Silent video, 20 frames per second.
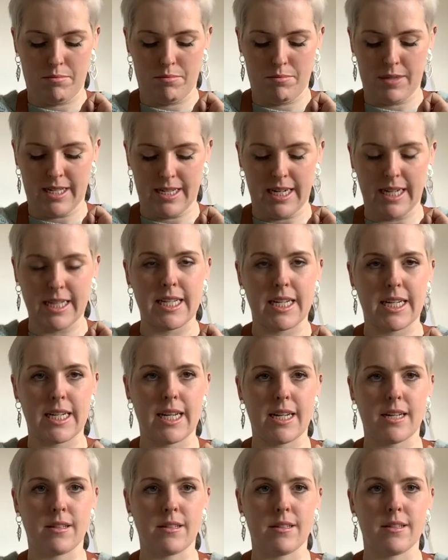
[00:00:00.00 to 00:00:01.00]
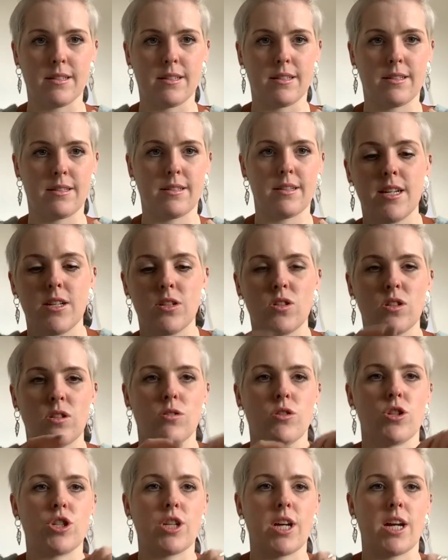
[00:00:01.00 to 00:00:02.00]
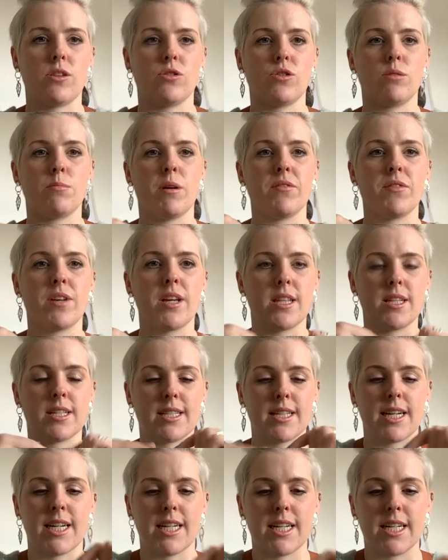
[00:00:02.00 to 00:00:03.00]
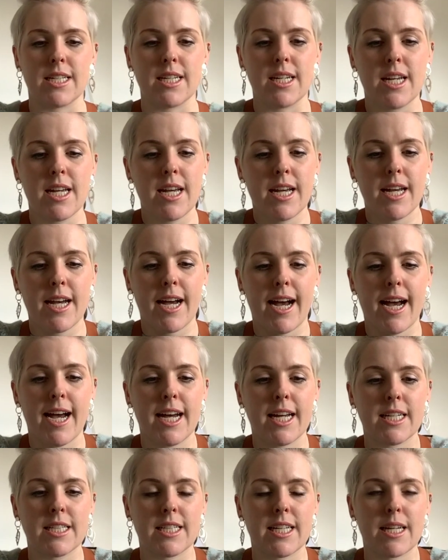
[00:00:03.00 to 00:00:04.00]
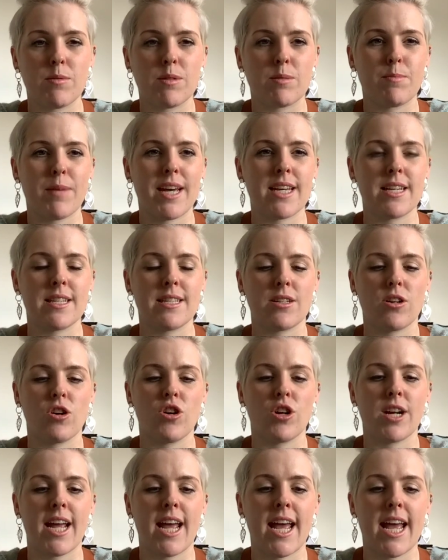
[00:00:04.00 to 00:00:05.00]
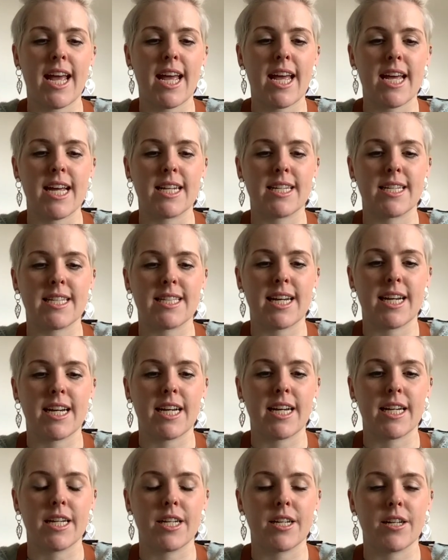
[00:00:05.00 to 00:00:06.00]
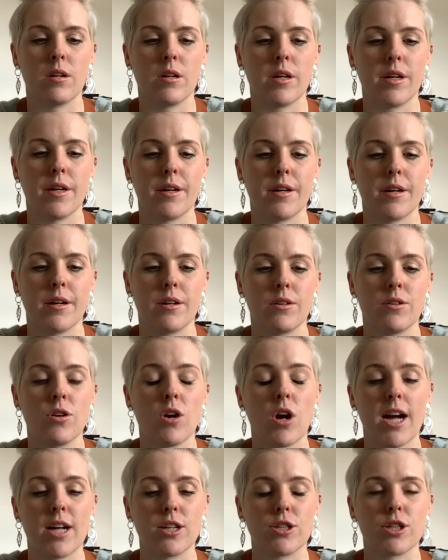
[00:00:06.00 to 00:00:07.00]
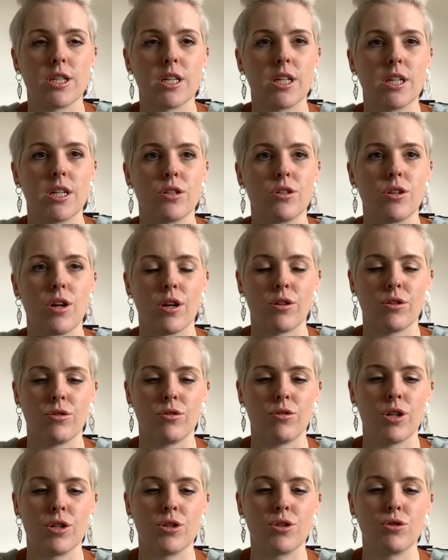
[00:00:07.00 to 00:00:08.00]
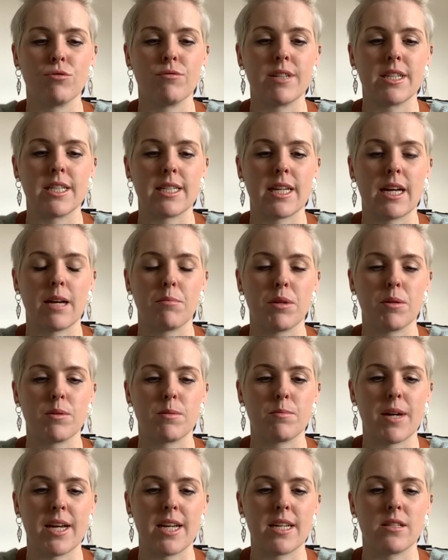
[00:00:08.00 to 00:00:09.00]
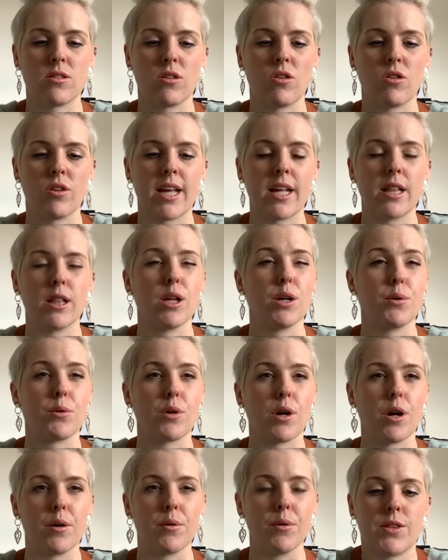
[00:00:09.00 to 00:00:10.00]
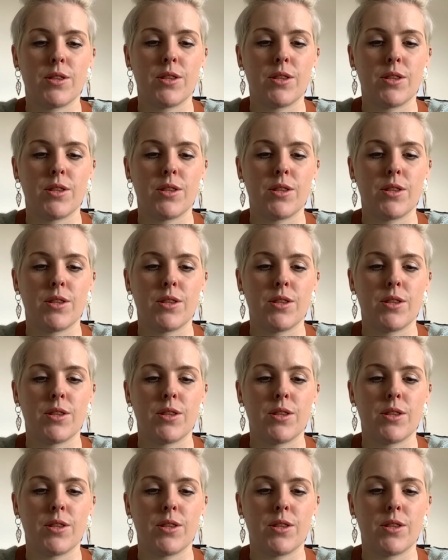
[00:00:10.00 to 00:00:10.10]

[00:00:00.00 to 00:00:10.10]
static necklace, so the chain will come off either side, and it was based on a design, not actually a jewellery design, but it was based on a logo.